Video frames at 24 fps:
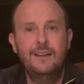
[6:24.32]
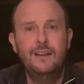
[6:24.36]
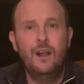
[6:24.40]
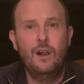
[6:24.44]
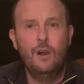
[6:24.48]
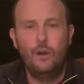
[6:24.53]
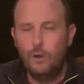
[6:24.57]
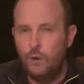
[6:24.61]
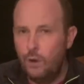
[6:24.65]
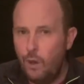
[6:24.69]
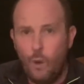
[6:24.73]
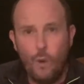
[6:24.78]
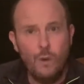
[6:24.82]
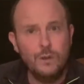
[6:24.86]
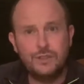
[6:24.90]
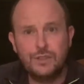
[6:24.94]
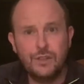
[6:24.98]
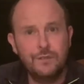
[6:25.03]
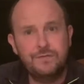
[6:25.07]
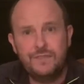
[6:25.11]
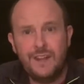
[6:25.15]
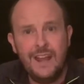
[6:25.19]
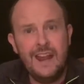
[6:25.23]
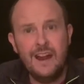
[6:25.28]
loads
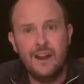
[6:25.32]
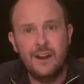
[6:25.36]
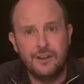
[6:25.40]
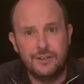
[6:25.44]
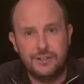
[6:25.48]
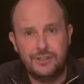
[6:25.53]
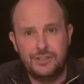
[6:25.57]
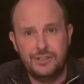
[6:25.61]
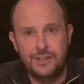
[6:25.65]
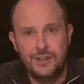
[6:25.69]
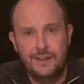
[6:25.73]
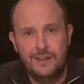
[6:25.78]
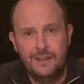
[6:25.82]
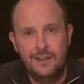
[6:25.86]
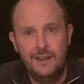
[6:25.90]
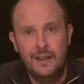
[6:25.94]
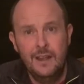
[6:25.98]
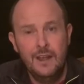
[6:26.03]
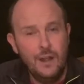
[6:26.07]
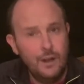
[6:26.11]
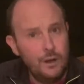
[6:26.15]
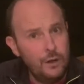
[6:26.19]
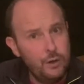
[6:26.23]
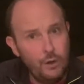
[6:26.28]
of tears,
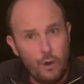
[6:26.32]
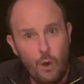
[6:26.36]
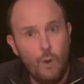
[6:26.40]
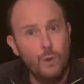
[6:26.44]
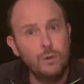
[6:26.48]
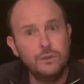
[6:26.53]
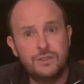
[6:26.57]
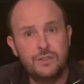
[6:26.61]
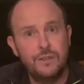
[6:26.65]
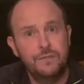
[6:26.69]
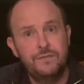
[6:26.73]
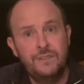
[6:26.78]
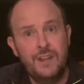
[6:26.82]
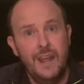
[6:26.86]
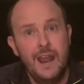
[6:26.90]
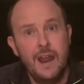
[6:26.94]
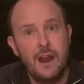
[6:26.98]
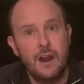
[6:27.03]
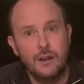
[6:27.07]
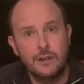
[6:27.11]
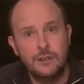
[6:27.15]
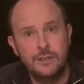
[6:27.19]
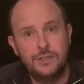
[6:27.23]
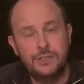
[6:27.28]
loads of
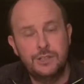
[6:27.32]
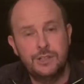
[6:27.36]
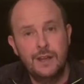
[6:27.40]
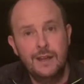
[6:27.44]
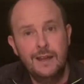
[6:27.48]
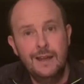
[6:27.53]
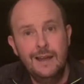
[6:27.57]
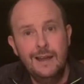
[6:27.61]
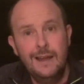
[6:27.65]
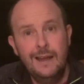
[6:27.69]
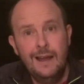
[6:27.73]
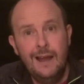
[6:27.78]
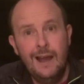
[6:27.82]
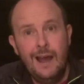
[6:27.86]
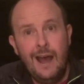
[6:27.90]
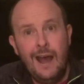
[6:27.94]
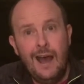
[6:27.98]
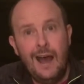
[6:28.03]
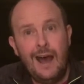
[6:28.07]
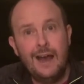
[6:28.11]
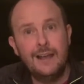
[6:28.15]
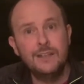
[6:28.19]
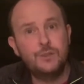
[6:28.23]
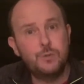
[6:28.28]
tears,
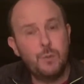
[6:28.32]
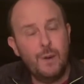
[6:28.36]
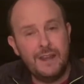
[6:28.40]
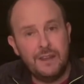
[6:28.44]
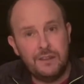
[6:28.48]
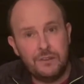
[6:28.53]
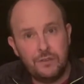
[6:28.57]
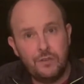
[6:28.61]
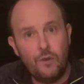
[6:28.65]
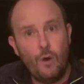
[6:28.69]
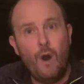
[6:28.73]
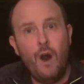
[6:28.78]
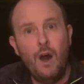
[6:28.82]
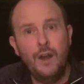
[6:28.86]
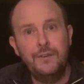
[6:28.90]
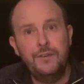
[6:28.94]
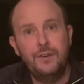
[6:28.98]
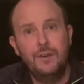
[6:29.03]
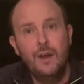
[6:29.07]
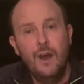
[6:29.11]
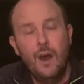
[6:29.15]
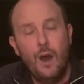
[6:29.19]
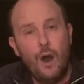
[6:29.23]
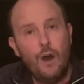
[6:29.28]
as we thought
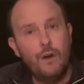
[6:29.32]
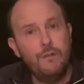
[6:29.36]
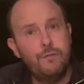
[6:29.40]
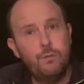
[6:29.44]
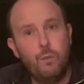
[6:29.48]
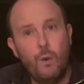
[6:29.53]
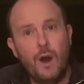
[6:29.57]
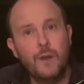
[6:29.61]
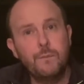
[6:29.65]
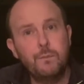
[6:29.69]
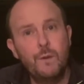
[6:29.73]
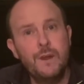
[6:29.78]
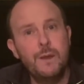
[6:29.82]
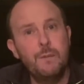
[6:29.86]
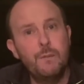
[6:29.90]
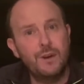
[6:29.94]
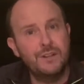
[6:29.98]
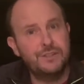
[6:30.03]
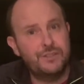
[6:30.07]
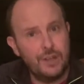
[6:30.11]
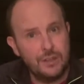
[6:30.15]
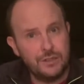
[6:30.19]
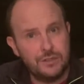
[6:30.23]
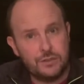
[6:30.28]
of what we were
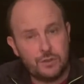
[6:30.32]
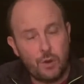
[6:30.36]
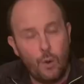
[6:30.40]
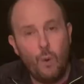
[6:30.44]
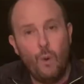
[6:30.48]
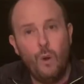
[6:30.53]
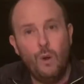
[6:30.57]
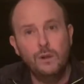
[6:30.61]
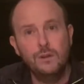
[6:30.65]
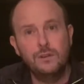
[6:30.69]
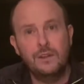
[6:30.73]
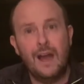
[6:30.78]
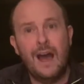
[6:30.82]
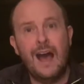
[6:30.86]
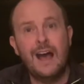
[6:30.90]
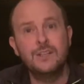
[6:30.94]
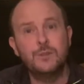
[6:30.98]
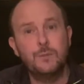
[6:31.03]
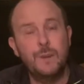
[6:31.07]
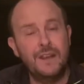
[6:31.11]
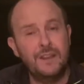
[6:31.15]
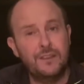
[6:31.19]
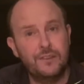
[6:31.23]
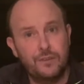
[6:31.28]
just told,
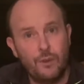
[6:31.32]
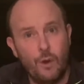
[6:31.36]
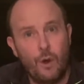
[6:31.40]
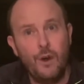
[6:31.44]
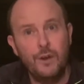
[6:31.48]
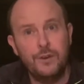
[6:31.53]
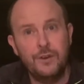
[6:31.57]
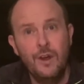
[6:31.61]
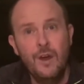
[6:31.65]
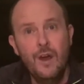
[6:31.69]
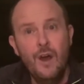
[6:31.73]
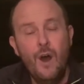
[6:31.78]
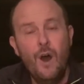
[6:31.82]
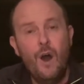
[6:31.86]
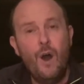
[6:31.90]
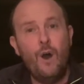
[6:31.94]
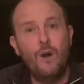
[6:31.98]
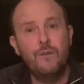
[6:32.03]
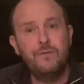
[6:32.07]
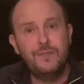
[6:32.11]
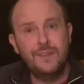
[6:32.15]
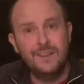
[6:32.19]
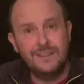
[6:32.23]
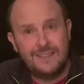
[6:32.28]
as we thought
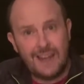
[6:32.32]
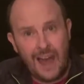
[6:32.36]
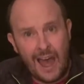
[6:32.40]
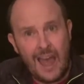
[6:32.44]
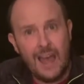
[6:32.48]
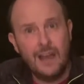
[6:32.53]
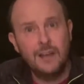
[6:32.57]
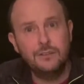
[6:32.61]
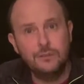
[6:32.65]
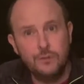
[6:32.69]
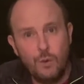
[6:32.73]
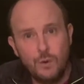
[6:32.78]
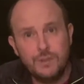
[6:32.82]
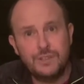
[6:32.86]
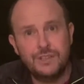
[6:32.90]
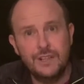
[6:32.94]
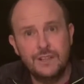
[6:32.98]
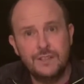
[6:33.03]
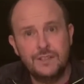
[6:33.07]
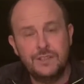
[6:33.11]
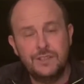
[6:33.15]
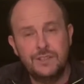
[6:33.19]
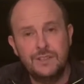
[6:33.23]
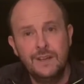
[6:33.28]
of the
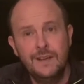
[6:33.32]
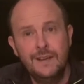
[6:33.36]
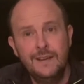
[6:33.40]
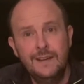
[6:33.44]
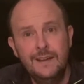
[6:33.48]
diagnosis,